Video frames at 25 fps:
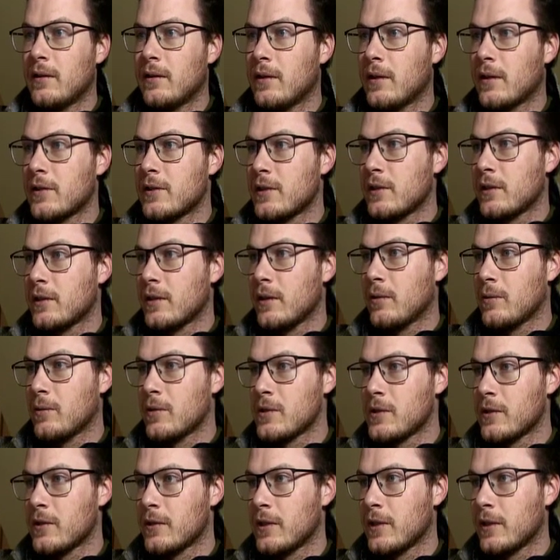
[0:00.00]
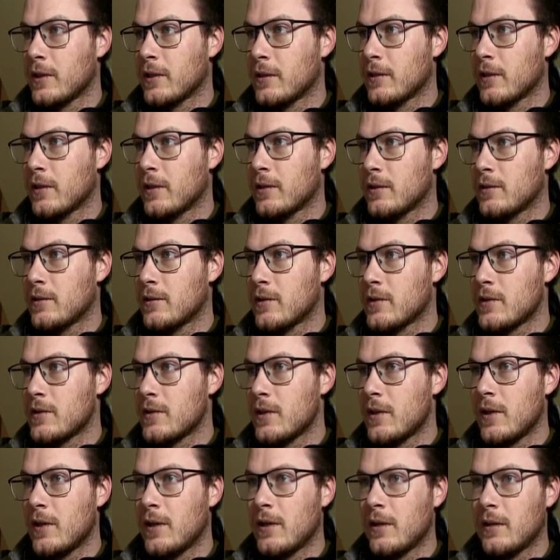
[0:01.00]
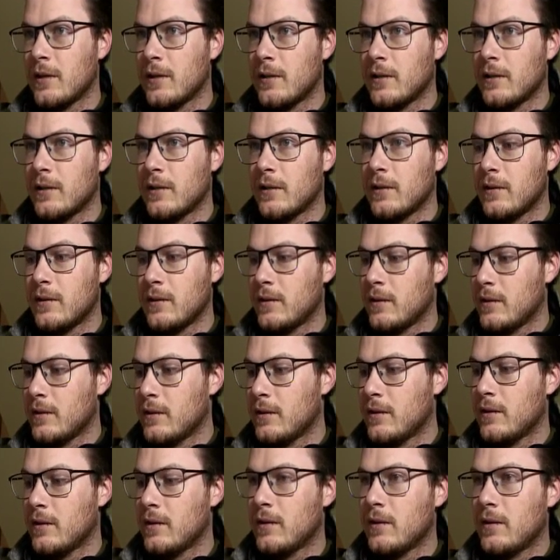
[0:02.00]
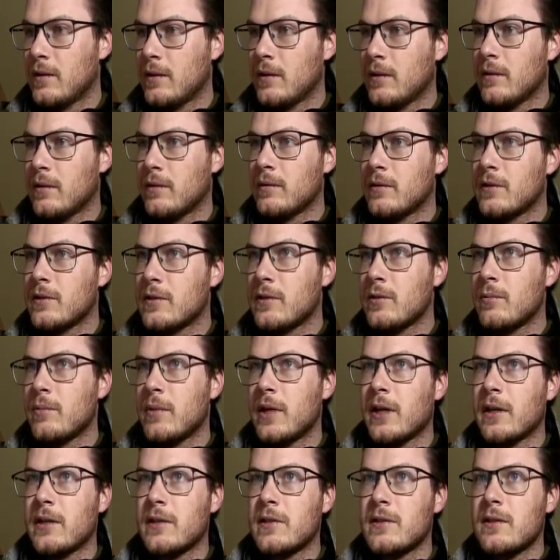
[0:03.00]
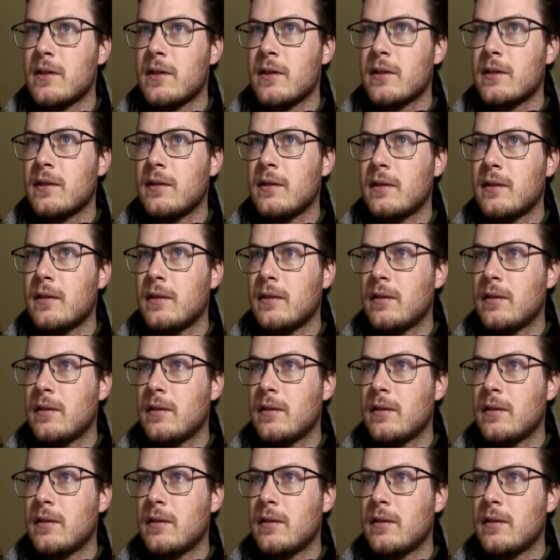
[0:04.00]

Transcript: Actually, I think I was looking at that just there. Let me just go back a second.